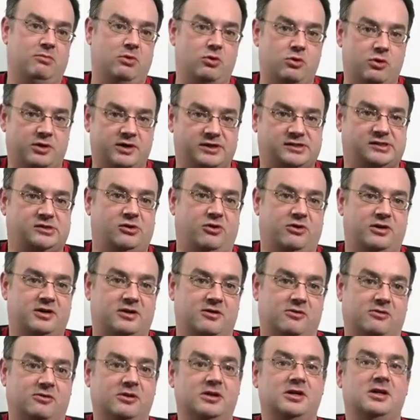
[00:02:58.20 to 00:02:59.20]
more
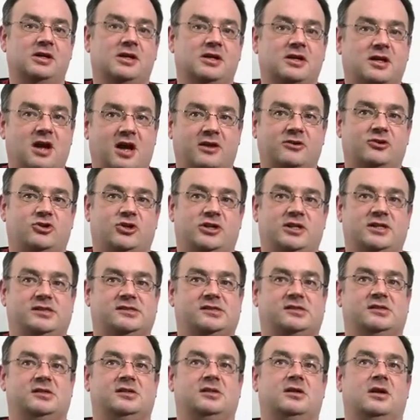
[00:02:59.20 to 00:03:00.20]
historical.
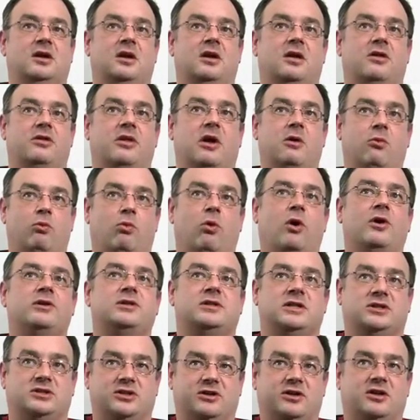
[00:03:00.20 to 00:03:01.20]
Countries that
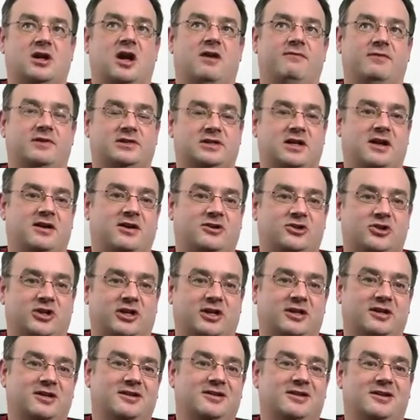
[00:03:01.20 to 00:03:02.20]
wanted to recover
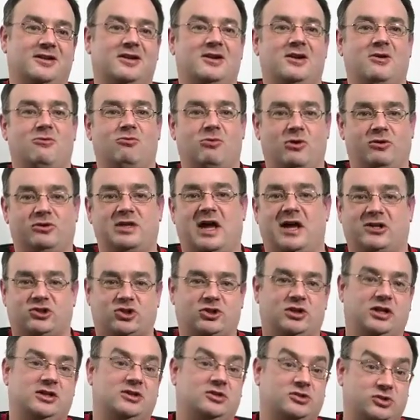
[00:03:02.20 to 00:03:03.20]
territory will
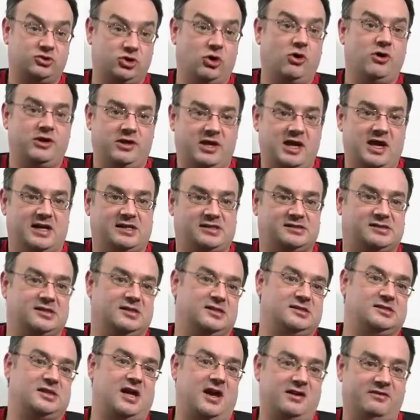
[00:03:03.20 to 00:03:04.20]
naturally join the
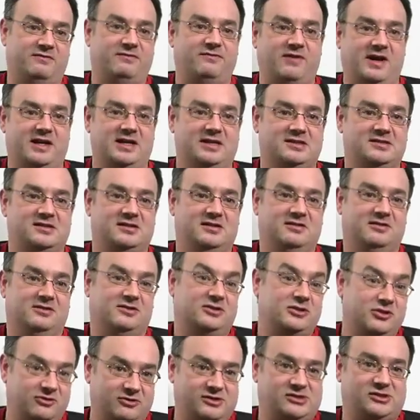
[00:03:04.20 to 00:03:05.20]
Axis and fight
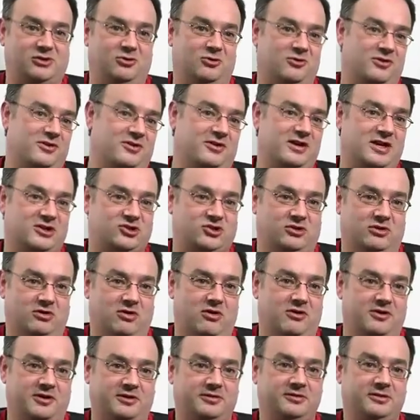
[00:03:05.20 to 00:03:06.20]
to restore their national
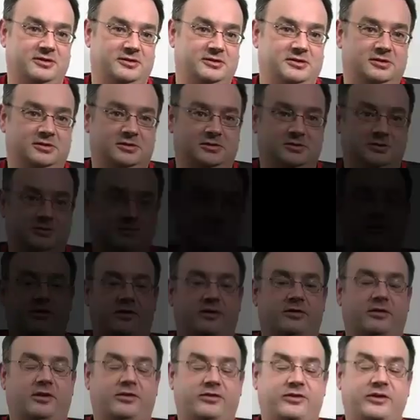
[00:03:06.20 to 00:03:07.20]
honour.
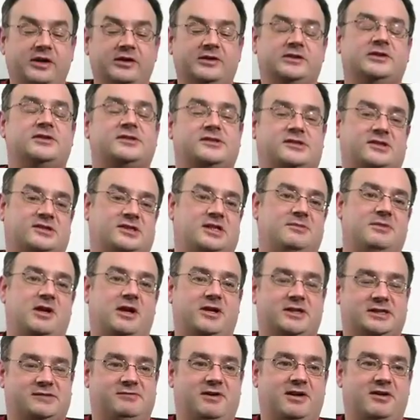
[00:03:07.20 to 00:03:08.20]
The theatre system in
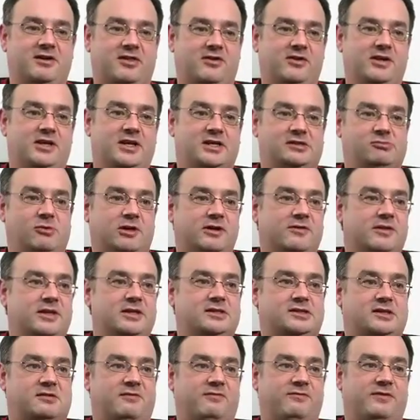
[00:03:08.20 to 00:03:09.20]
Hearts of Iron 3 is one of
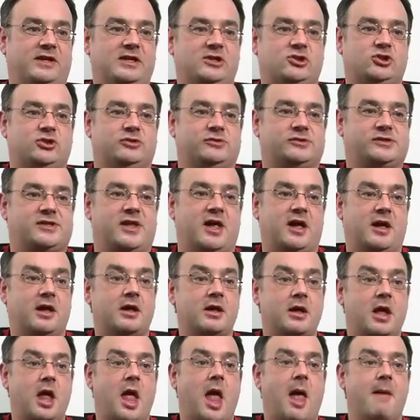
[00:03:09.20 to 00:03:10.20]
these features that
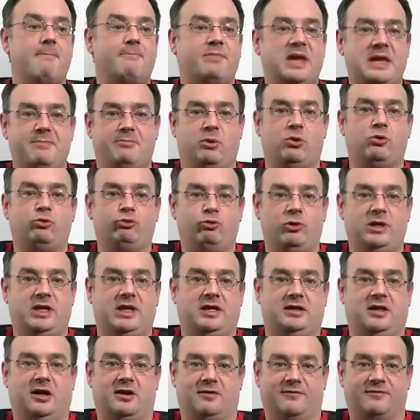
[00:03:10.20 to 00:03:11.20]
people
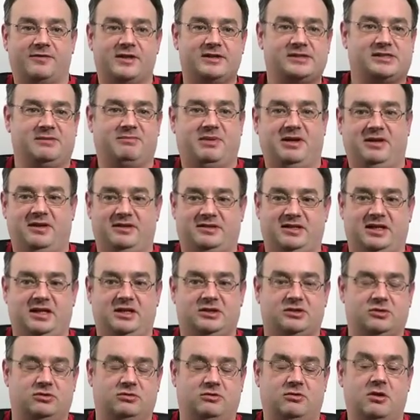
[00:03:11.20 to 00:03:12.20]
really love. This ability
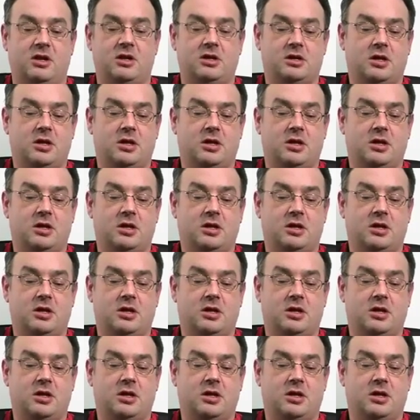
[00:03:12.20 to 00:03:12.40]
to,